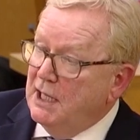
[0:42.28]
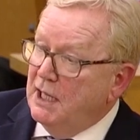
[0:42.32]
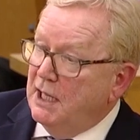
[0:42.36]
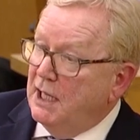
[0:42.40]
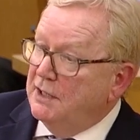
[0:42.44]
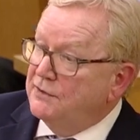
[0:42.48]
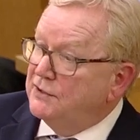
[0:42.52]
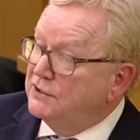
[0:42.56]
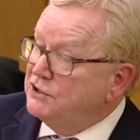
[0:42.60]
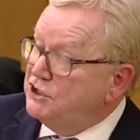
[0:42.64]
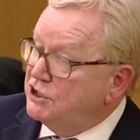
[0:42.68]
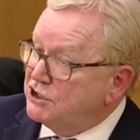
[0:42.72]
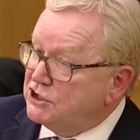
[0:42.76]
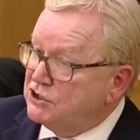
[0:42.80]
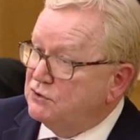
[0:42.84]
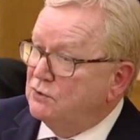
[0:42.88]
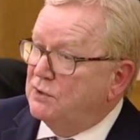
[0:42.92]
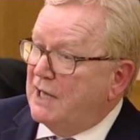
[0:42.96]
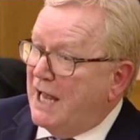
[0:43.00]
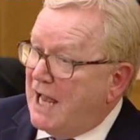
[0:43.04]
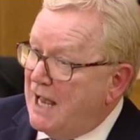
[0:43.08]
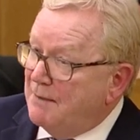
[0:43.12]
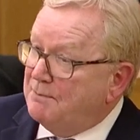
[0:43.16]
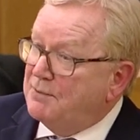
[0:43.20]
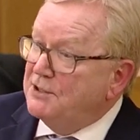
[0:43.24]
They just
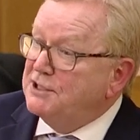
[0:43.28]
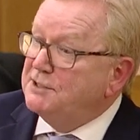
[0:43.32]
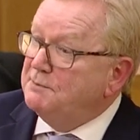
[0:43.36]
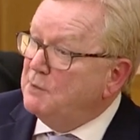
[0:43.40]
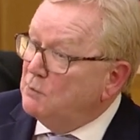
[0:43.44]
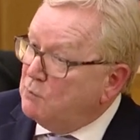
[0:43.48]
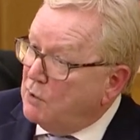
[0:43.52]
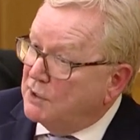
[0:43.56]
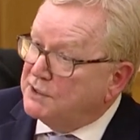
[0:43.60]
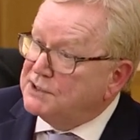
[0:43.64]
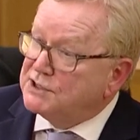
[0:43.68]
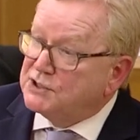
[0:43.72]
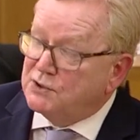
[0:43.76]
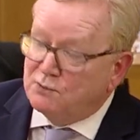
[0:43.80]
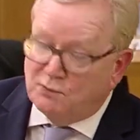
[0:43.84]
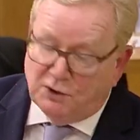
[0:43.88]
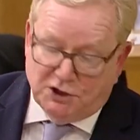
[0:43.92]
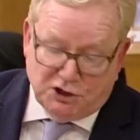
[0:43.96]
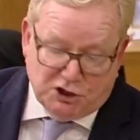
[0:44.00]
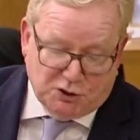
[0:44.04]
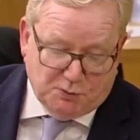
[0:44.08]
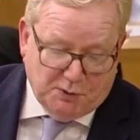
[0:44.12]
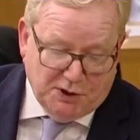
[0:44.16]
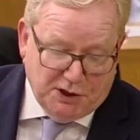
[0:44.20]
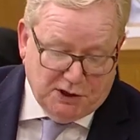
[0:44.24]
don't happen to be ones in
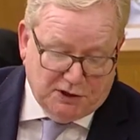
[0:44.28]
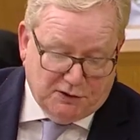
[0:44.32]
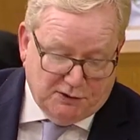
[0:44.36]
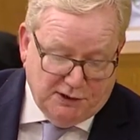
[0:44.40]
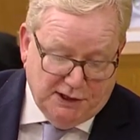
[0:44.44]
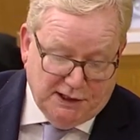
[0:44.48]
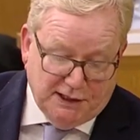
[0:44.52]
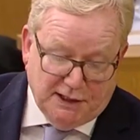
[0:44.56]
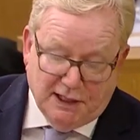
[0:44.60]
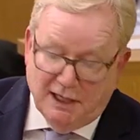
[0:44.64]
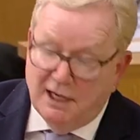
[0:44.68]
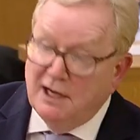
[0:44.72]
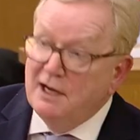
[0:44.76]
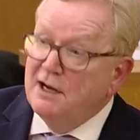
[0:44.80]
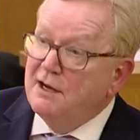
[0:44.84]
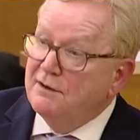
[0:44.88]
which we agree.